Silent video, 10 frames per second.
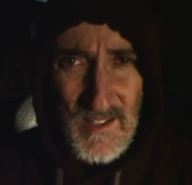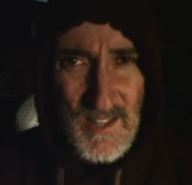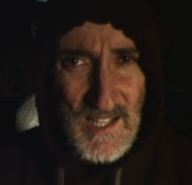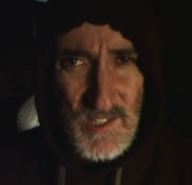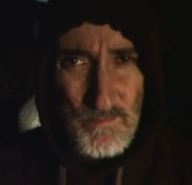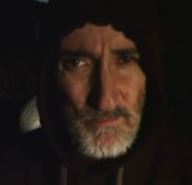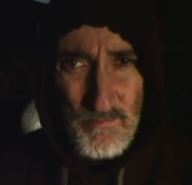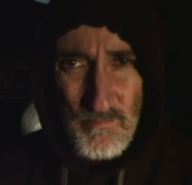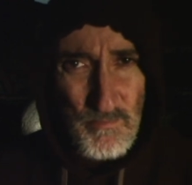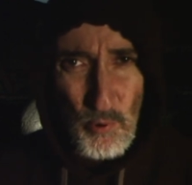That's
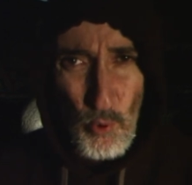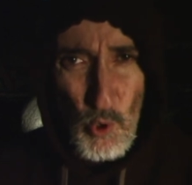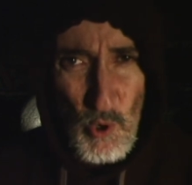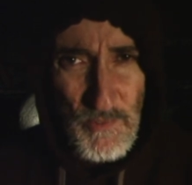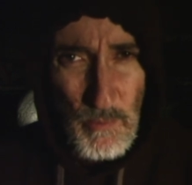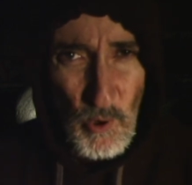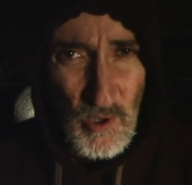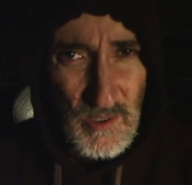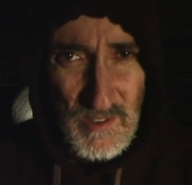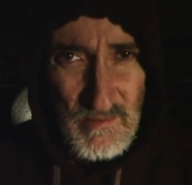provable,
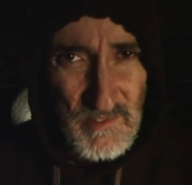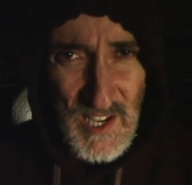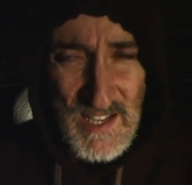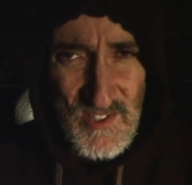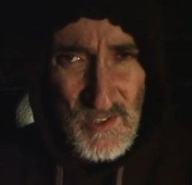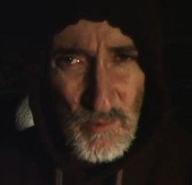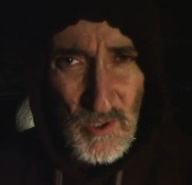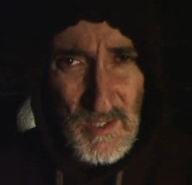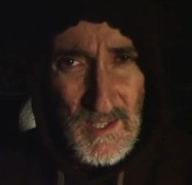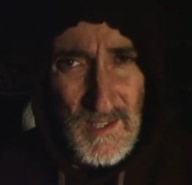testable,
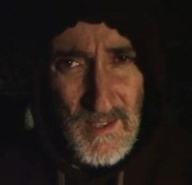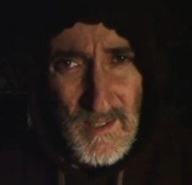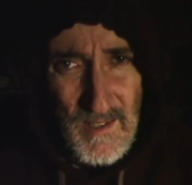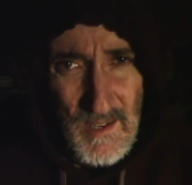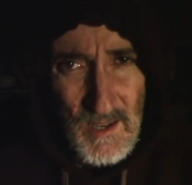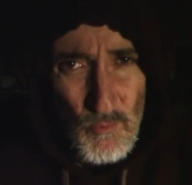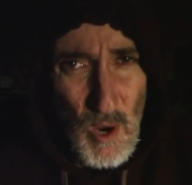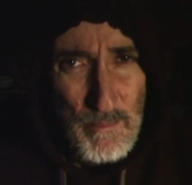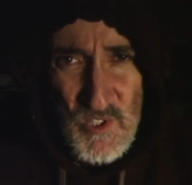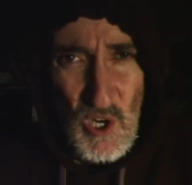and
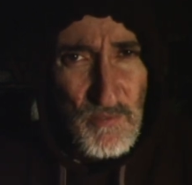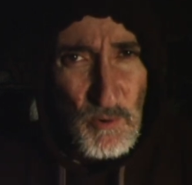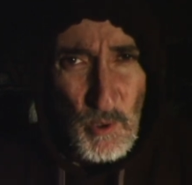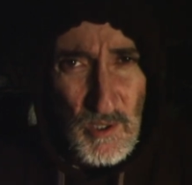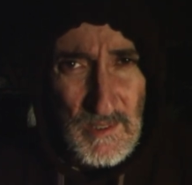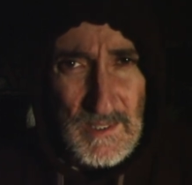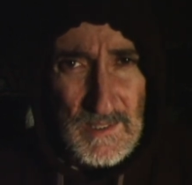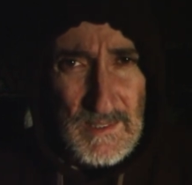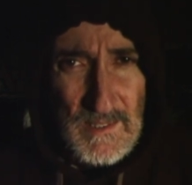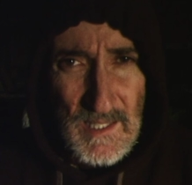observable.
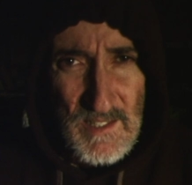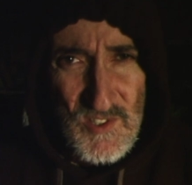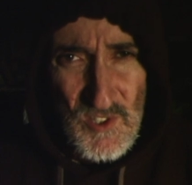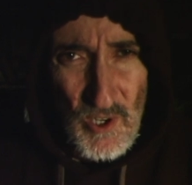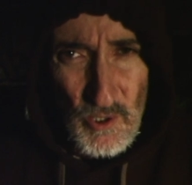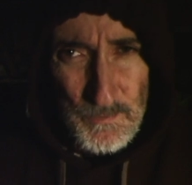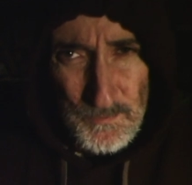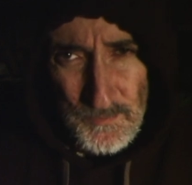And so,